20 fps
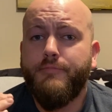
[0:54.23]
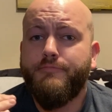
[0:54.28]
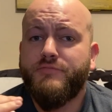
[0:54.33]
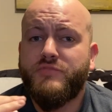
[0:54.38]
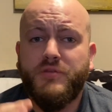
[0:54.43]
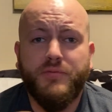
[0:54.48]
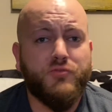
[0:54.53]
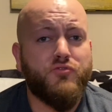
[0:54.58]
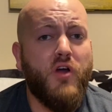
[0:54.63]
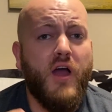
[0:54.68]

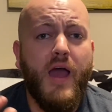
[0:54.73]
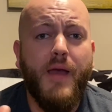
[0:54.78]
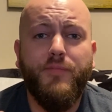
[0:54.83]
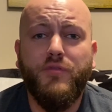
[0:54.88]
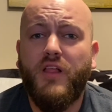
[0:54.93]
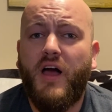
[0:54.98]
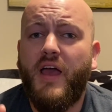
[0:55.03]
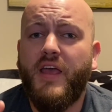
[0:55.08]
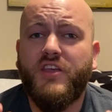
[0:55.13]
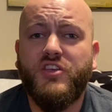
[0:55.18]
Subscribe,
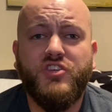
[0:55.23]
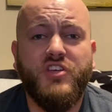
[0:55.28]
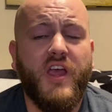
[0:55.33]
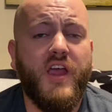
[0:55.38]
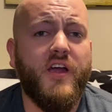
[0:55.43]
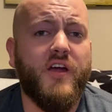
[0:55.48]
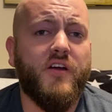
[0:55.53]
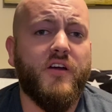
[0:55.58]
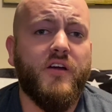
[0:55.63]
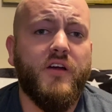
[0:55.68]
like,
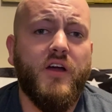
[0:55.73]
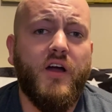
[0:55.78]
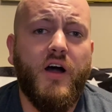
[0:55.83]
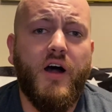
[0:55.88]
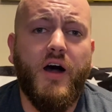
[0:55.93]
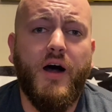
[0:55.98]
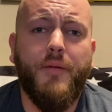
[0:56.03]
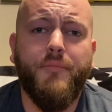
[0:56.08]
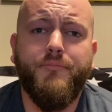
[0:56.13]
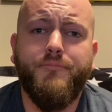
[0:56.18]
share.
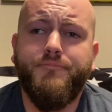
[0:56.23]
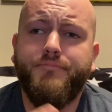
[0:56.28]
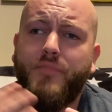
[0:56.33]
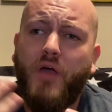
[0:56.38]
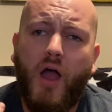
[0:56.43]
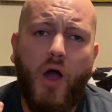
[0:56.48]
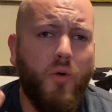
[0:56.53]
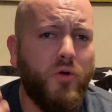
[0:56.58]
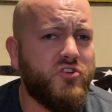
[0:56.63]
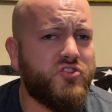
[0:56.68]

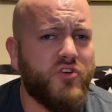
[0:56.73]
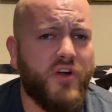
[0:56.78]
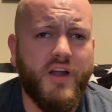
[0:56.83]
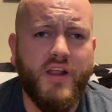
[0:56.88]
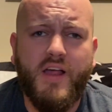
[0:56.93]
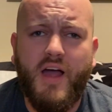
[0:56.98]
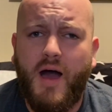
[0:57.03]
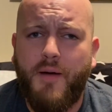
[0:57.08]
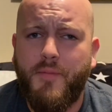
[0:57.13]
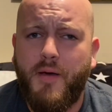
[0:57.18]
I always try to
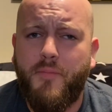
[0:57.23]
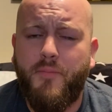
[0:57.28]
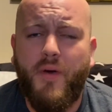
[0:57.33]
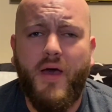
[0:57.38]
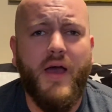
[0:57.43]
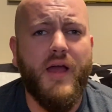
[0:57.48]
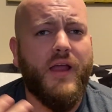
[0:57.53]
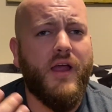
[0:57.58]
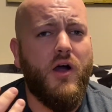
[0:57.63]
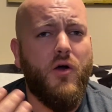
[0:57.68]
comment
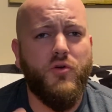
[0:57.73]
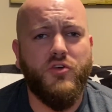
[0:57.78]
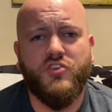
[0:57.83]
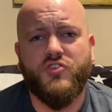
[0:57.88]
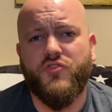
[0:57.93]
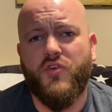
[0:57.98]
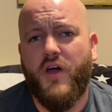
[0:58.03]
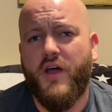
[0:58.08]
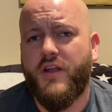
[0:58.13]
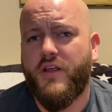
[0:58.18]
back. I always
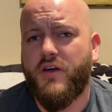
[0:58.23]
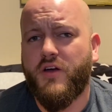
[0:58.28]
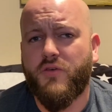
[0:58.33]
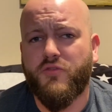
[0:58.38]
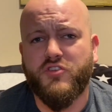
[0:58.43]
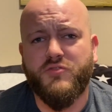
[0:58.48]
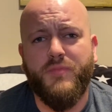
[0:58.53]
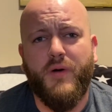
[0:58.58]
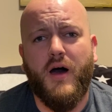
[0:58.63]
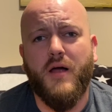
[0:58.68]
try to
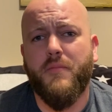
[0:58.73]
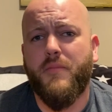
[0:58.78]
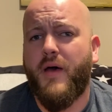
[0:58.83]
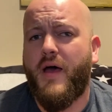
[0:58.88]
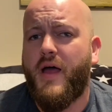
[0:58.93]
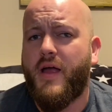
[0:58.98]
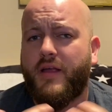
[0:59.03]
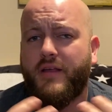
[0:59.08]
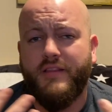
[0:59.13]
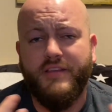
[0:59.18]
respond
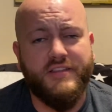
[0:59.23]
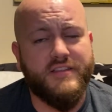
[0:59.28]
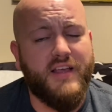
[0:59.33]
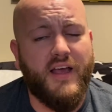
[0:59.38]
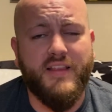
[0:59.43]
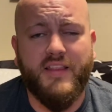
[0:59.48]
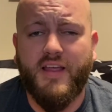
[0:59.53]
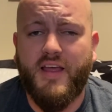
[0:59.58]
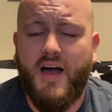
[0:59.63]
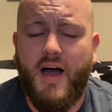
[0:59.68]
back, at least
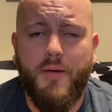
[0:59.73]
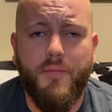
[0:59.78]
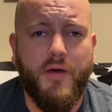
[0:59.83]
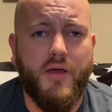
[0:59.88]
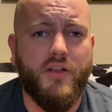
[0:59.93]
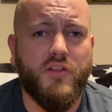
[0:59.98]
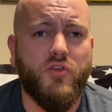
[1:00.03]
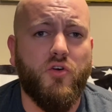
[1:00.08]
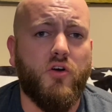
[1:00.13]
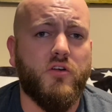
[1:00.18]
like the
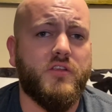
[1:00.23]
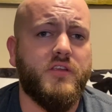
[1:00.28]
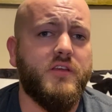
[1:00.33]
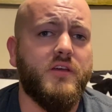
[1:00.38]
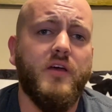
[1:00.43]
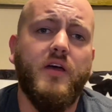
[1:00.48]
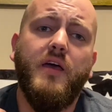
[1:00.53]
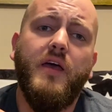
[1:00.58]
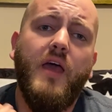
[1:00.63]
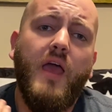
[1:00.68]
comment and talk to
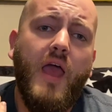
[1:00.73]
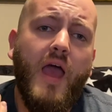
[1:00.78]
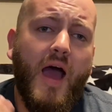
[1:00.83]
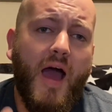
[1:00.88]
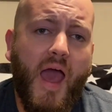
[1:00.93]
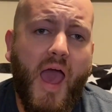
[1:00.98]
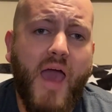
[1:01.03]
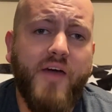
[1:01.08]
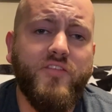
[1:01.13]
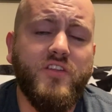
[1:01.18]
you.
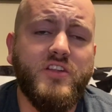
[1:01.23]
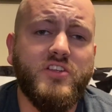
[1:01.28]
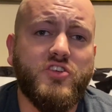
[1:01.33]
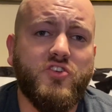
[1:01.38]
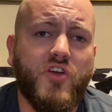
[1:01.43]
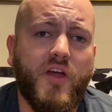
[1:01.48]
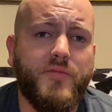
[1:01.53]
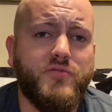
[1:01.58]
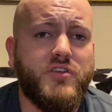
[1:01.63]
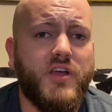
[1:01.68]
I have an
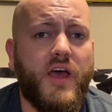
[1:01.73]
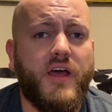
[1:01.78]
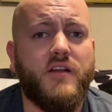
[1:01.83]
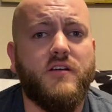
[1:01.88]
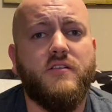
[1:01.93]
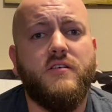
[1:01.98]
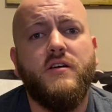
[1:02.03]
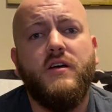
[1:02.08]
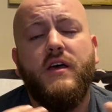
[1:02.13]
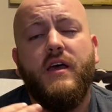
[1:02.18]
Instagram
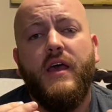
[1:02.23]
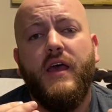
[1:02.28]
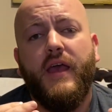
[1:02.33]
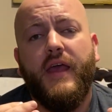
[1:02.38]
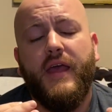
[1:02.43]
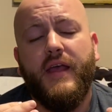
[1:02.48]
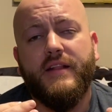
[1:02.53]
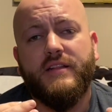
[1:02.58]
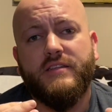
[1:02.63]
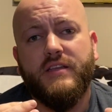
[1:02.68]
channel.
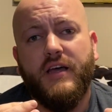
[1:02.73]
It's